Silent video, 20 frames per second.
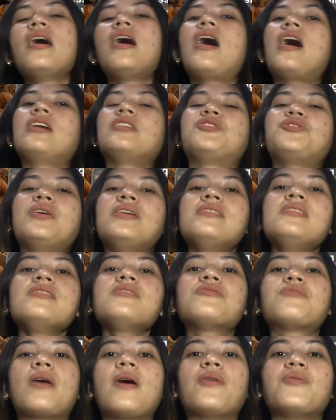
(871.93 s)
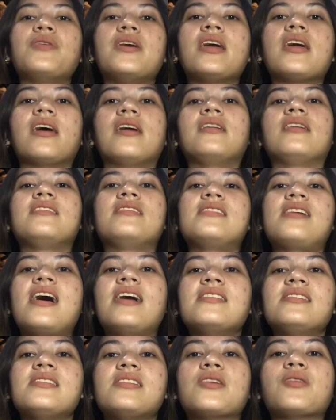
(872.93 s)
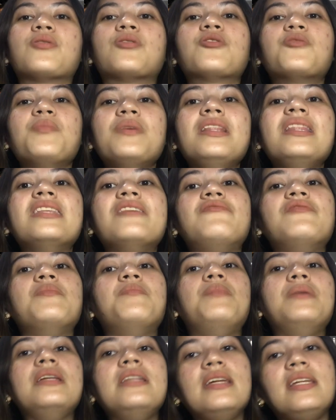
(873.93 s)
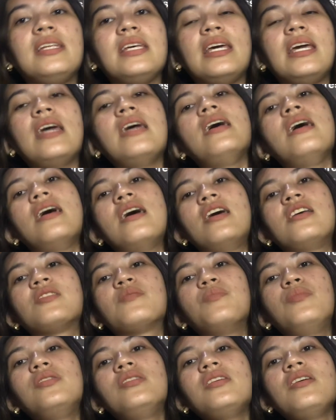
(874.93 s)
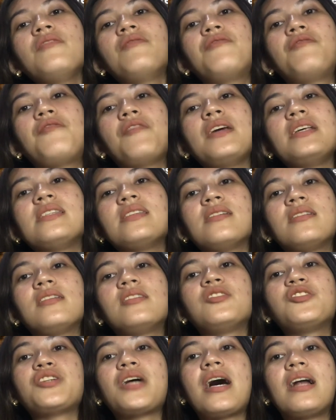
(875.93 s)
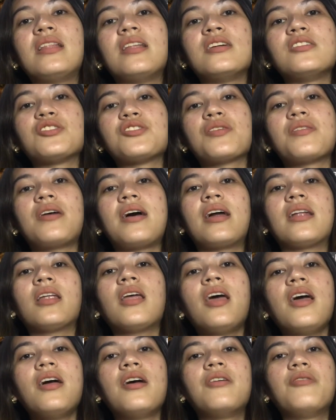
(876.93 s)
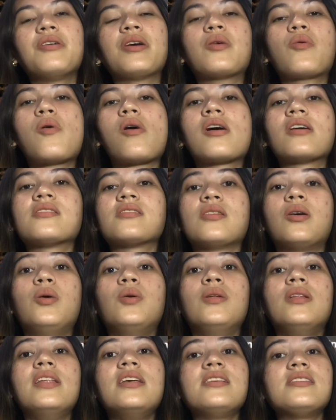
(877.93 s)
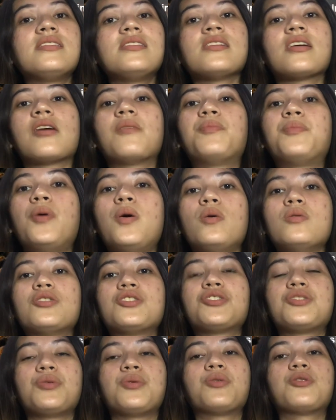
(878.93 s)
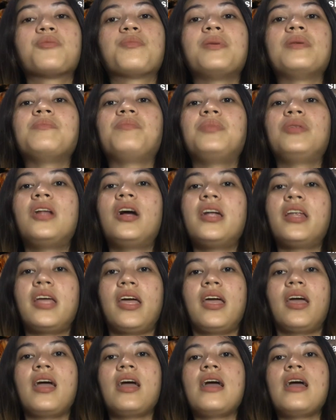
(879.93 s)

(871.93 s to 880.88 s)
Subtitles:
Addressing crowding and enhancing urban livability is a multifaceted challenge that requires a holistic approach to urban planning,